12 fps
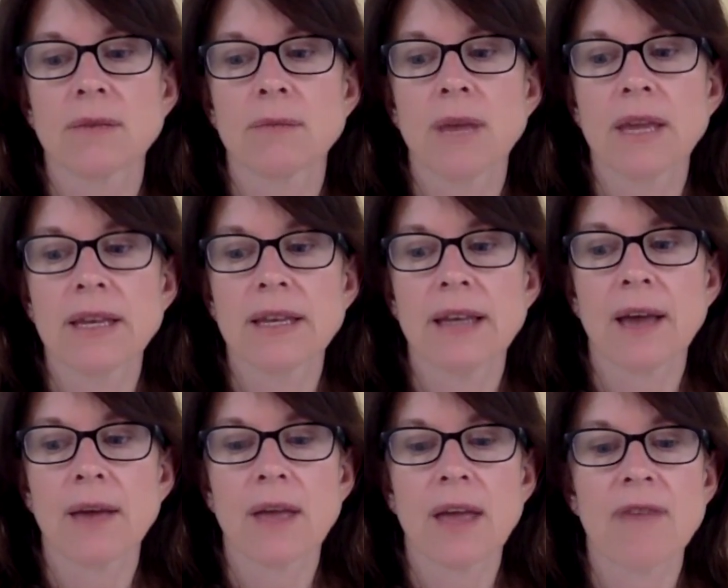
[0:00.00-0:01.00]
might
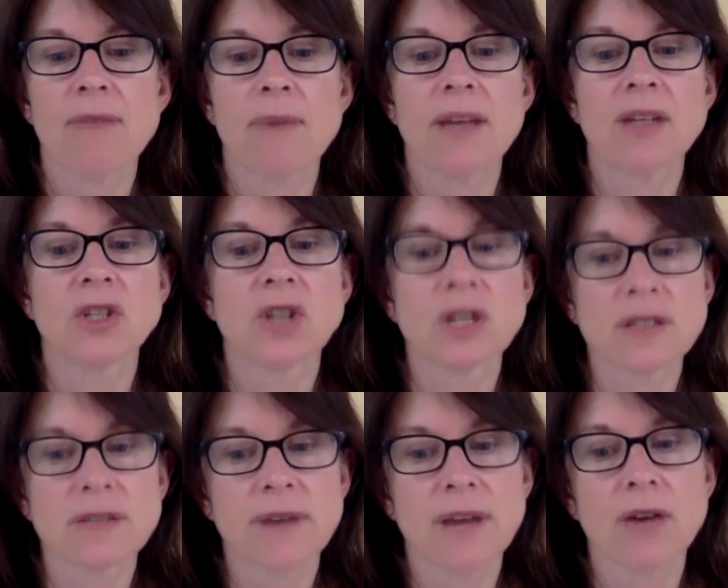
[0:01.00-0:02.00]
not have been
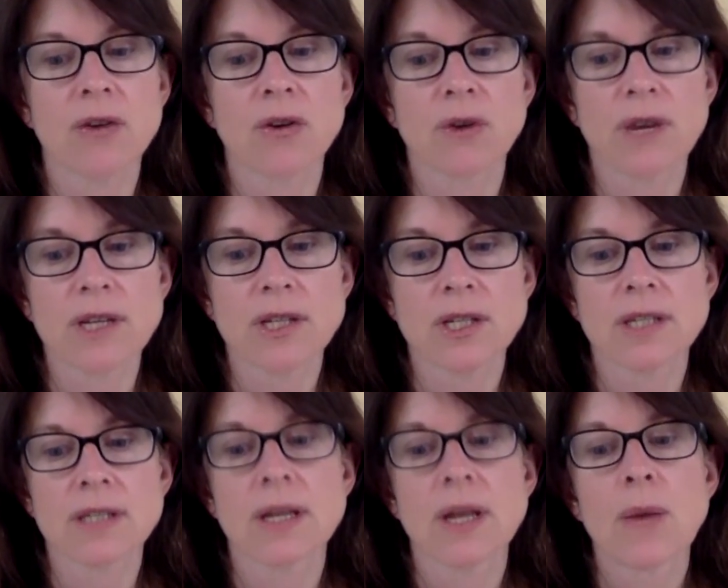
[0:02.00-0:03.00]
justified or
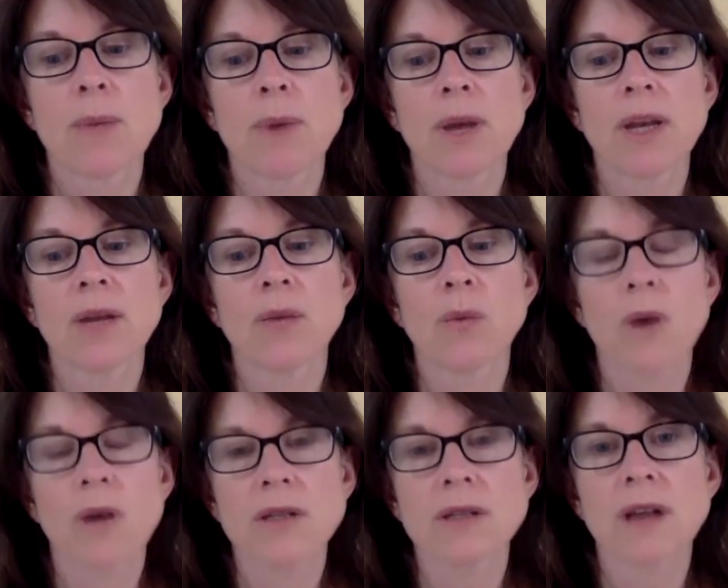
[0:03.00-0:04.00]
gracious, but it
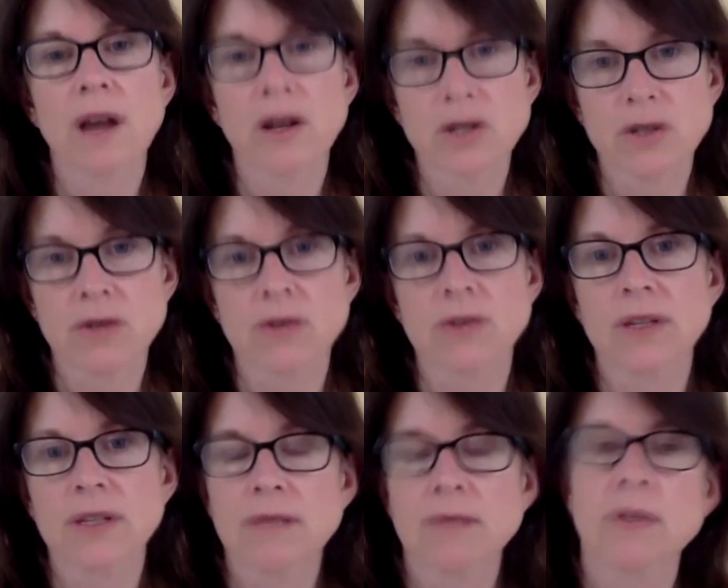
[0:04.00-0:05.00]
was logical. So
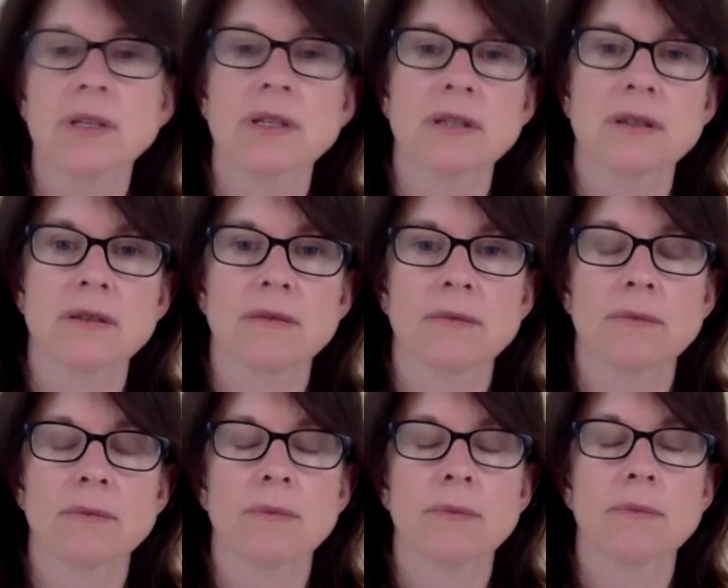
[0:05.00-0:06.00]
that's something to
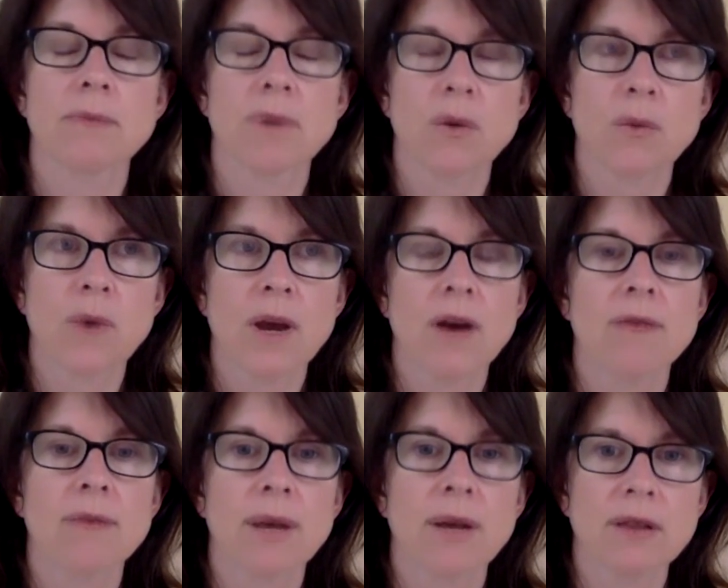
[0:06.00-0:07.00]
be aware of
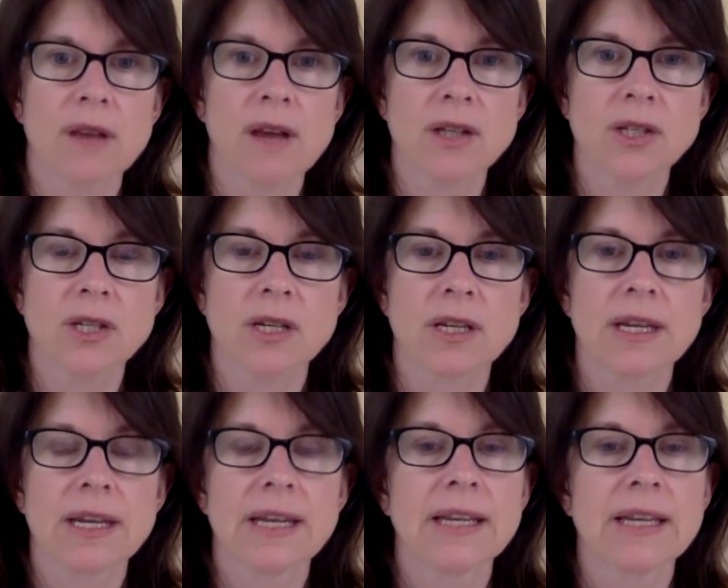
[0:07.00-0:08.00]
about logic
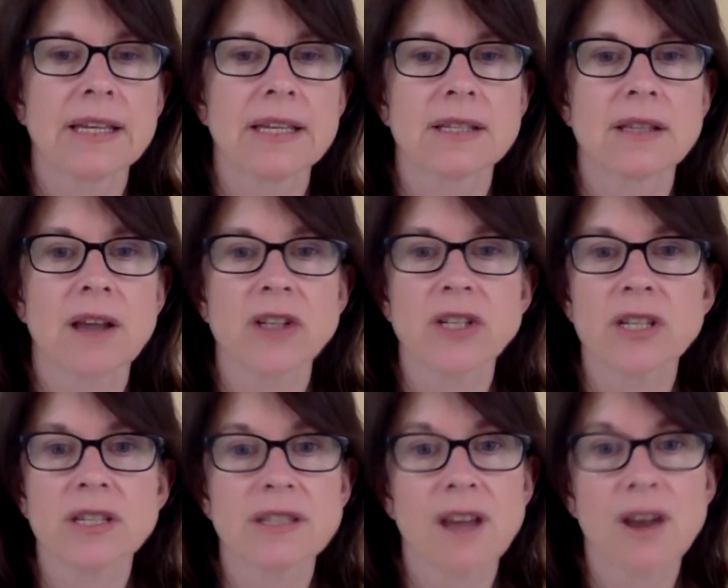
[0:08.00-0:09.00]
is
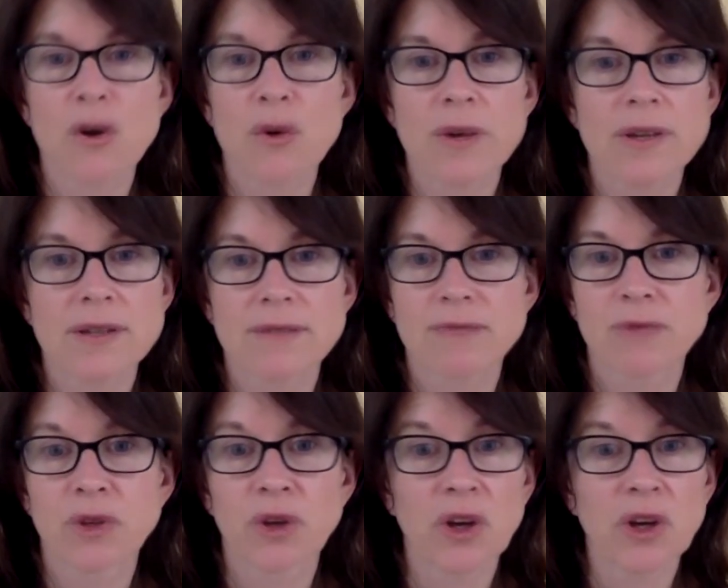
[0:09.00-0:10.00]
not always
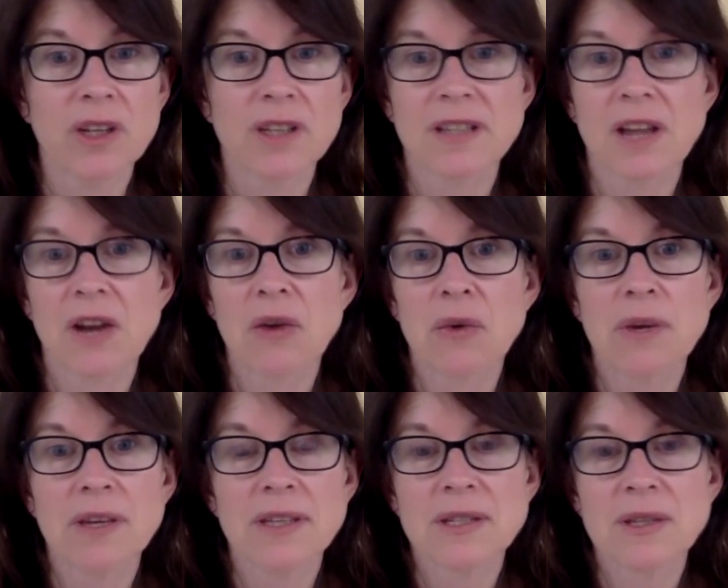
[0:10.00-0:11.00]
good. It's not
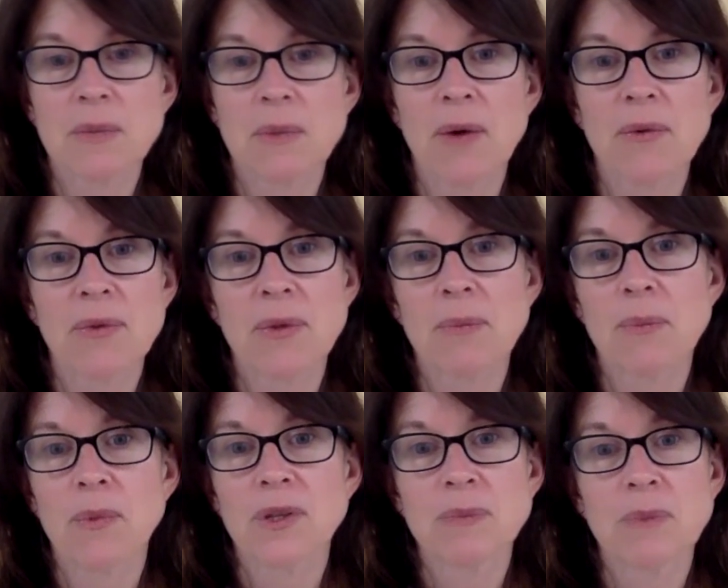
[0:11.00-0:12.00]
always about
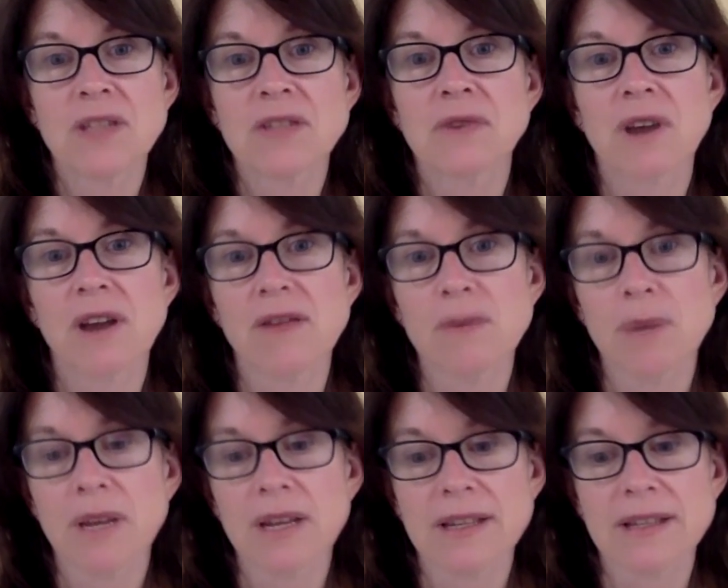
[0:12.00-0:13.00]
what's best for
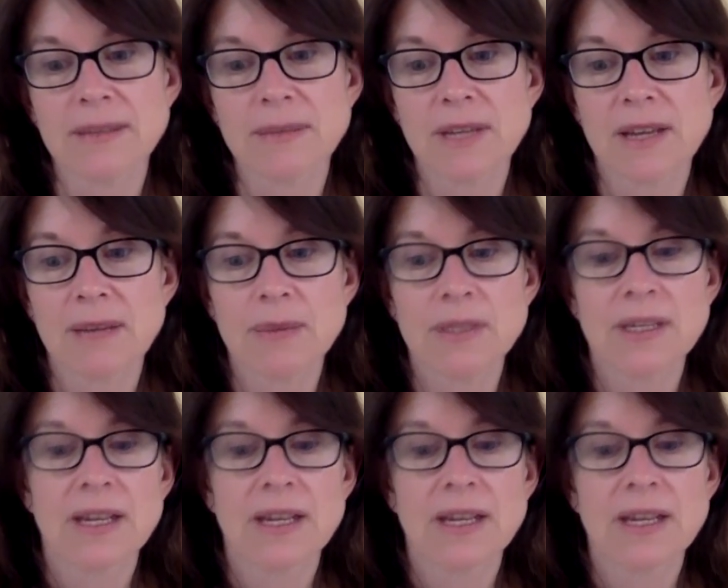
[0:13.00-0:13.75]
everybody. Sometimes